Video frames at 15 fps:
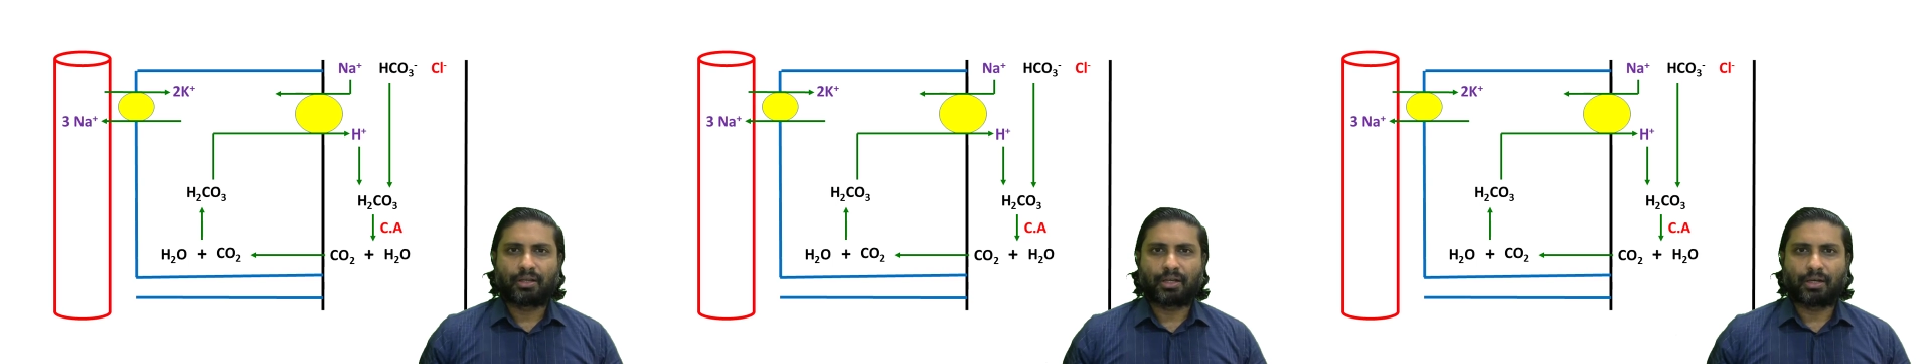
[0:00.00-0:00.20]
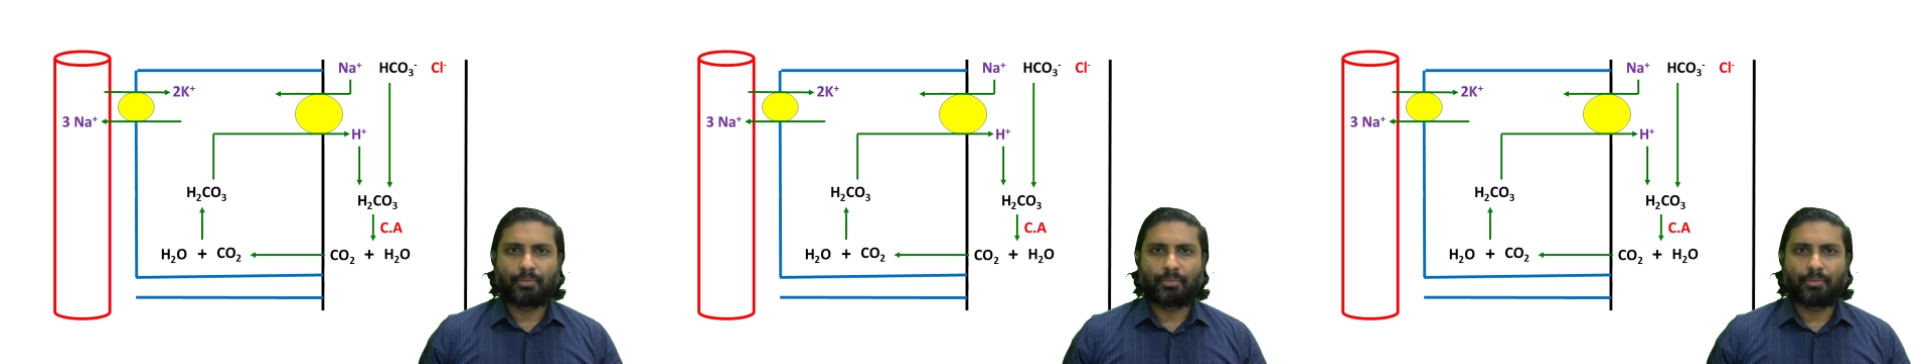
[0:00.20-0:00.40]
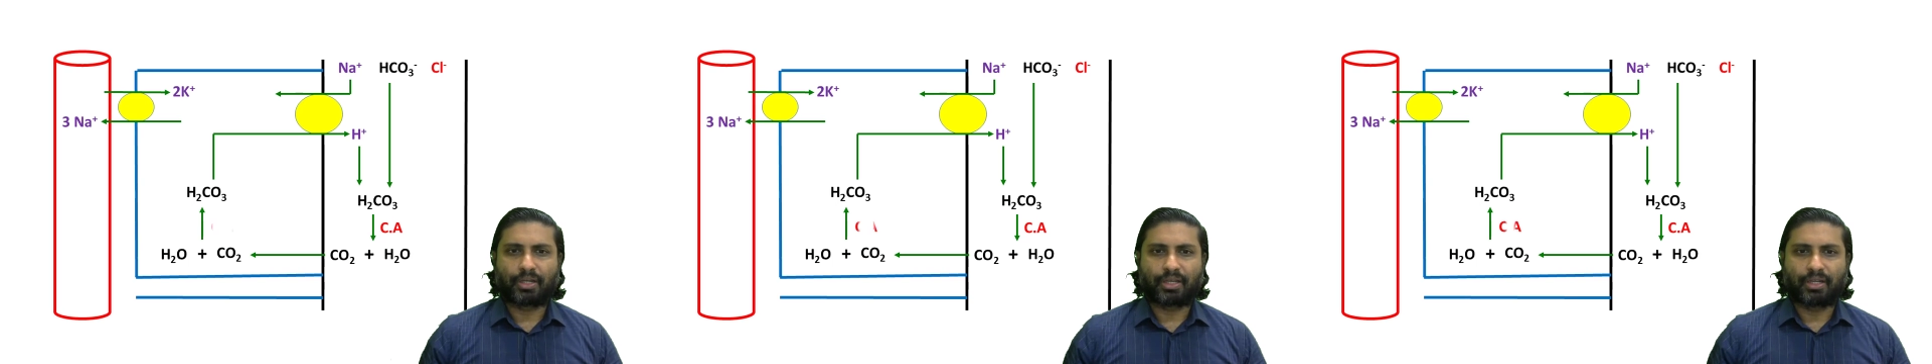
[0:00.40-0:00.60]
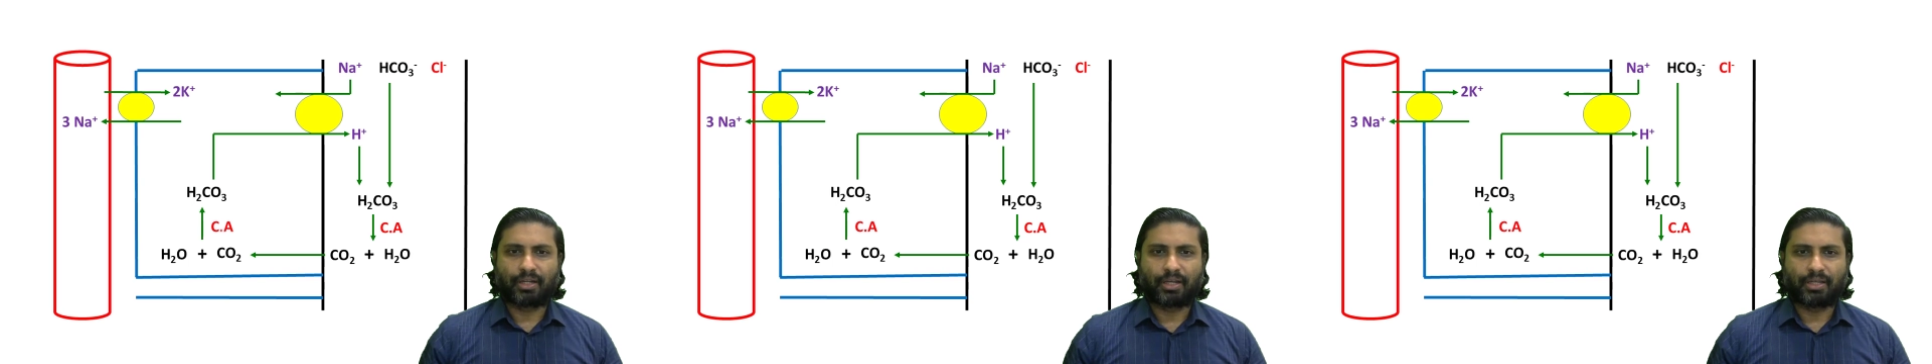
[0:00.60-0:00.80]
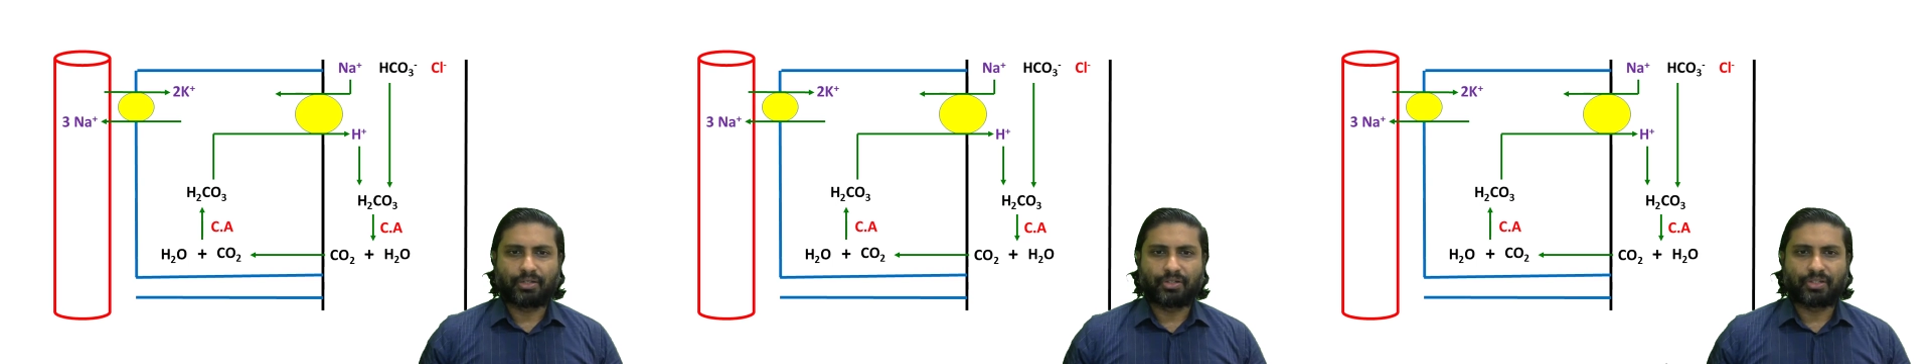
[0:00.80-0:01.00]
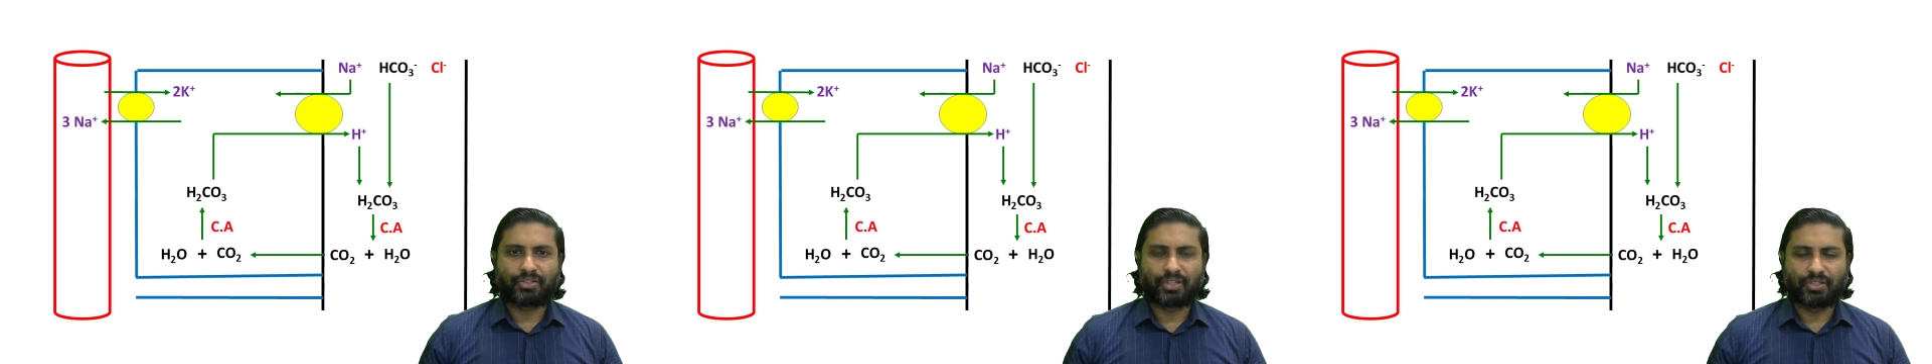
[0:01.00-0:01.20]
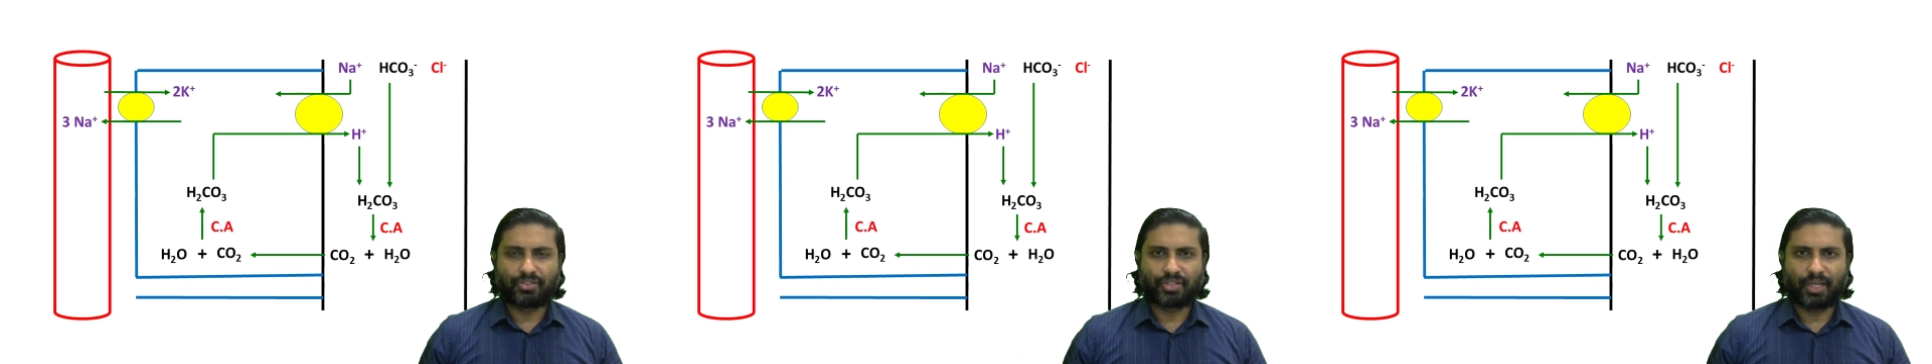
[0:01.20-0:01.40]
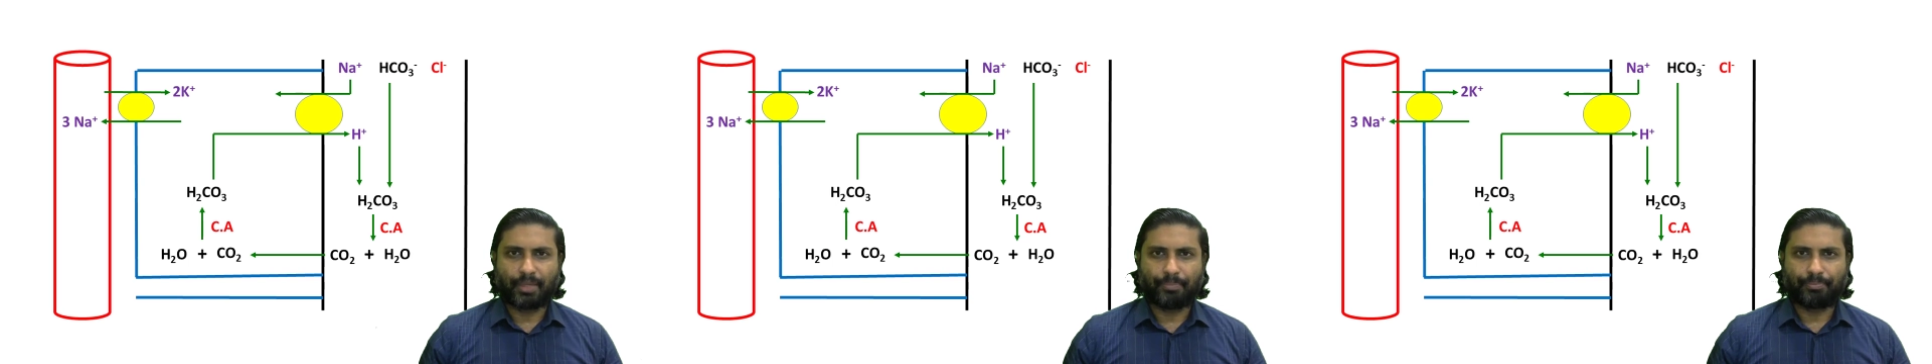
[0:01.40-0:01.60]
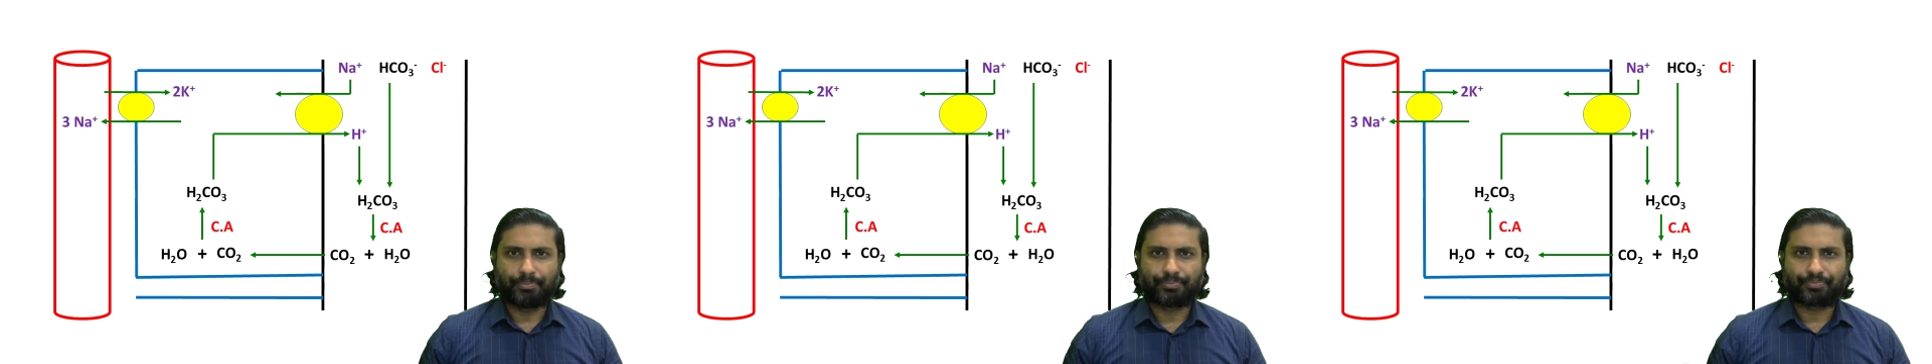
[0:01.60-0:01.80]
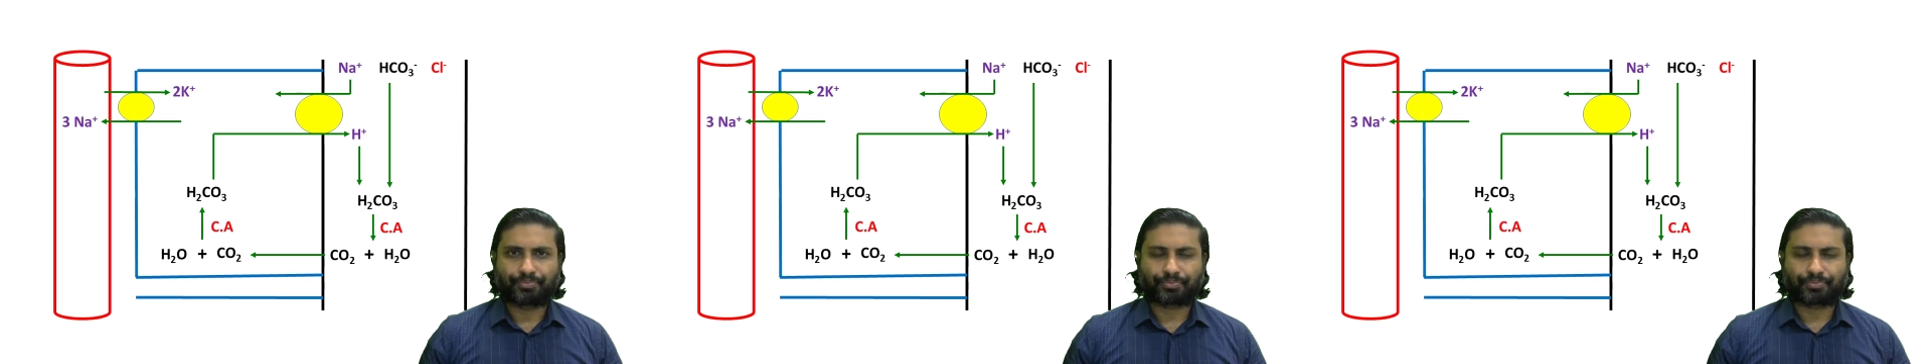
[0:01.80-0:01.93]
carbonic anhydrase enzyme.